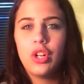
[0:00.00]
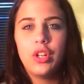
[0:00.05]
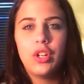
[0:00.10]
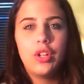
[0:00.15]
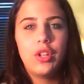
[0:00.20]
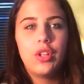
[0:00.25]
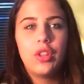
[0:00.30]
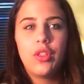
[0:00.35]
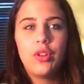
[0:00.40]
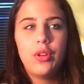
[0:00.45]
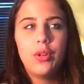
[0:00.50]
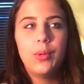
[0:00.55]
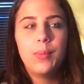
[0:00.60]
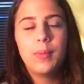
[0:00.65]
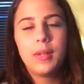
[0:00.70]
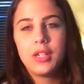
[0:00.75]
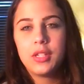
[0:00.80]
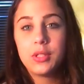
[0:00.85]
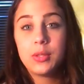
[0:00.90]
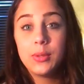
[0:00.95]
all through
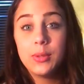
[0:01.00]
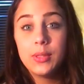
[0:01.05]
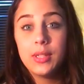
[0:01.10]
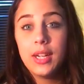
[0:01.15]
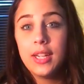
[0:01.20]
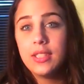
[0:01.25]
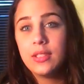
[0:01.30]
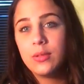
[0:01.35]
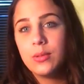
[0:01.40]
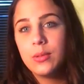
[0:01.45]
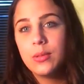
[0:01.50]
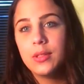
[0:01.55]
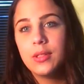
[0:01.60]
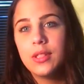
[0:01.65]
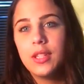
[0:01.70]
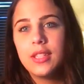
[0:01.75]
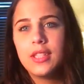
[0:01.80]
middle school, high school.